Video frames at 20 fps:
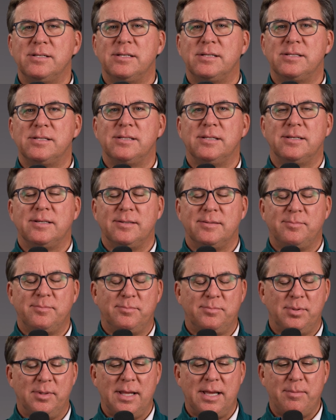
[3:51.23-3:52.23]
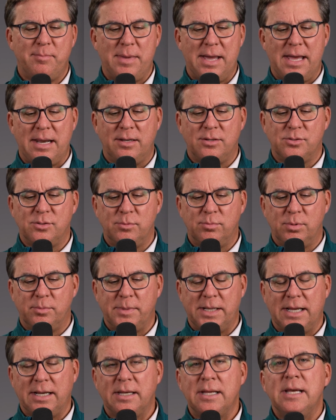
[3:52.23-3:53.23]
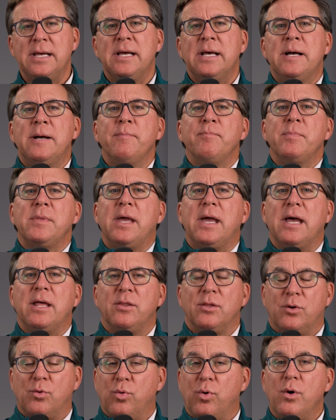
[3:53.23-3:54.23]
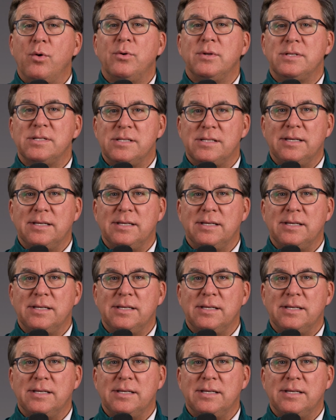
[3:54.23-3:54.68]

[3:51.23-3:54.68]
It's the play Man and Superman. And the quote is